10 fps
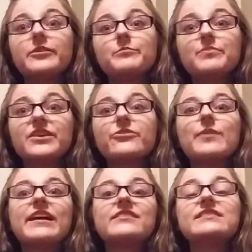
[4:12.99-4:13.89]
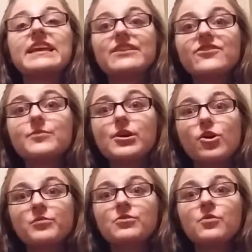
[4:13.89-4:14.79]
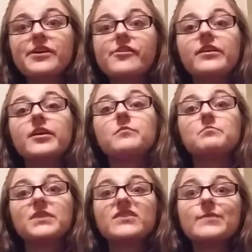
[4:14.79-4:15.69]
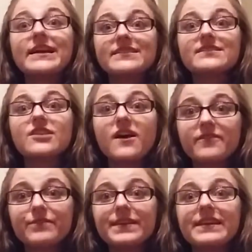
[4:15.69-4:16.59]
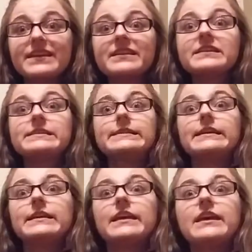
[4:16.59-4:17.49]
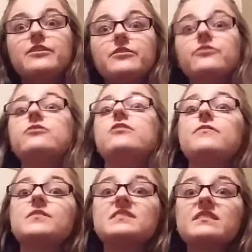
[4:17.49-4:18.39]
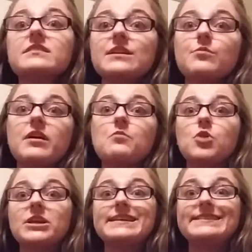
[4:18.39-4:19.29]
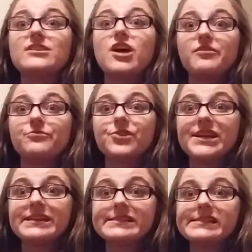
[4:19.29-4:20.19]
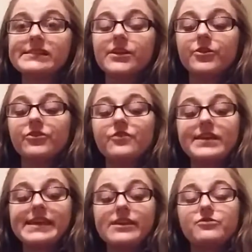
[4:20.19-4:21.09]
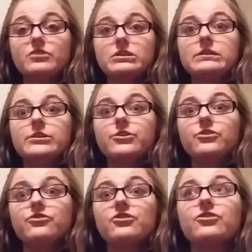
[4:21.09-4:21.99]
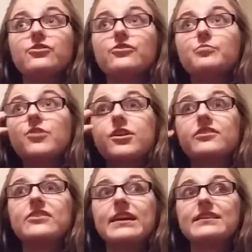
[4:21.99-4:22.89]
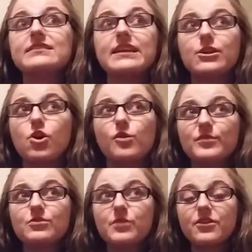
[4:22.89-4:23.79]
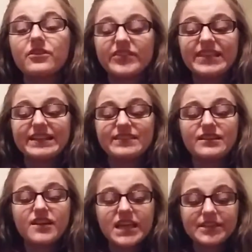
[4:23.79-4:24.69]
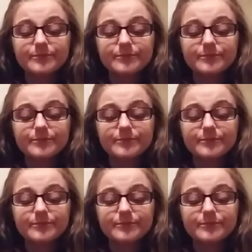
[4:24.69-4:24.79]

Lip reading: beeswax and sweet almond oil. Beeswax is not vegan, and the facility where I work is nut-free, so I can't use products that contain almond oil because that's a nut.